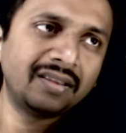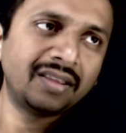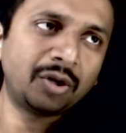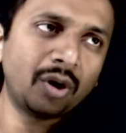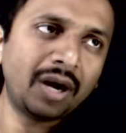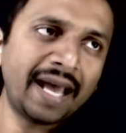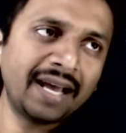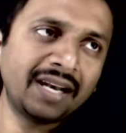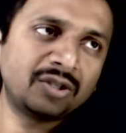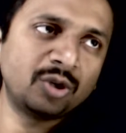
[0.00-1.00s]
the total
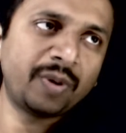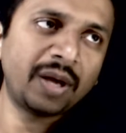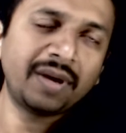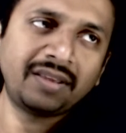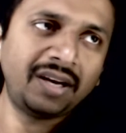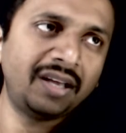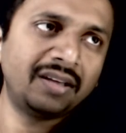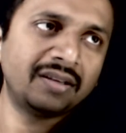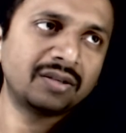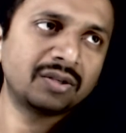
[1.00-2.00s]
angle is two pi by
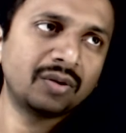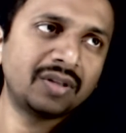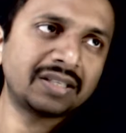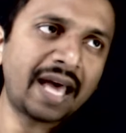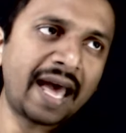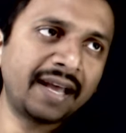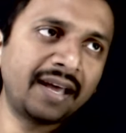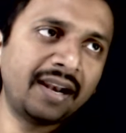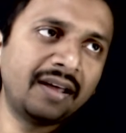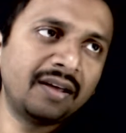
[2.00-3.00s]
three. So this
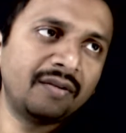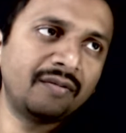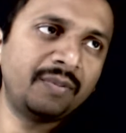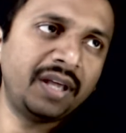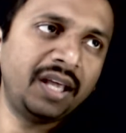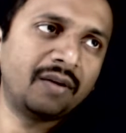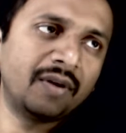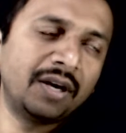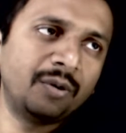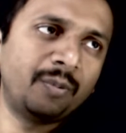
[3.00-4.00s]
angle will be
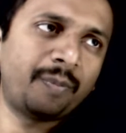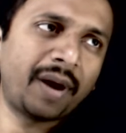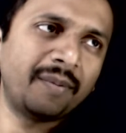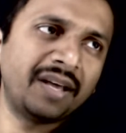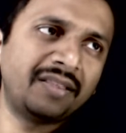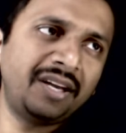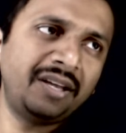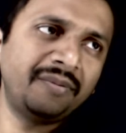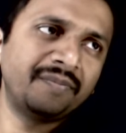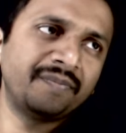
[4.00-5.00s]
equal to pi by
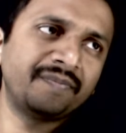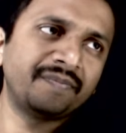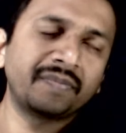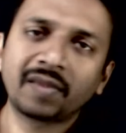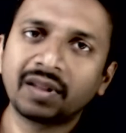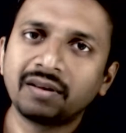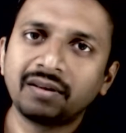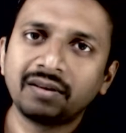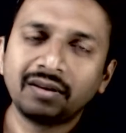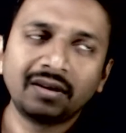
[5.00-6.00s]
three.
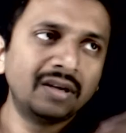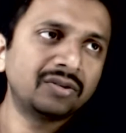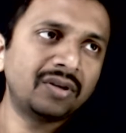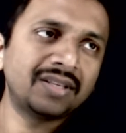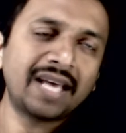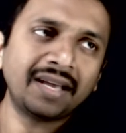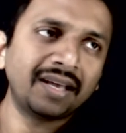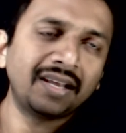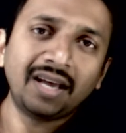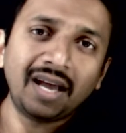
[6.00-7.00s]
So in this
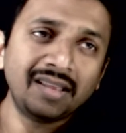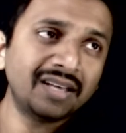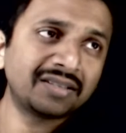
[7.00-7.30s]
angle, in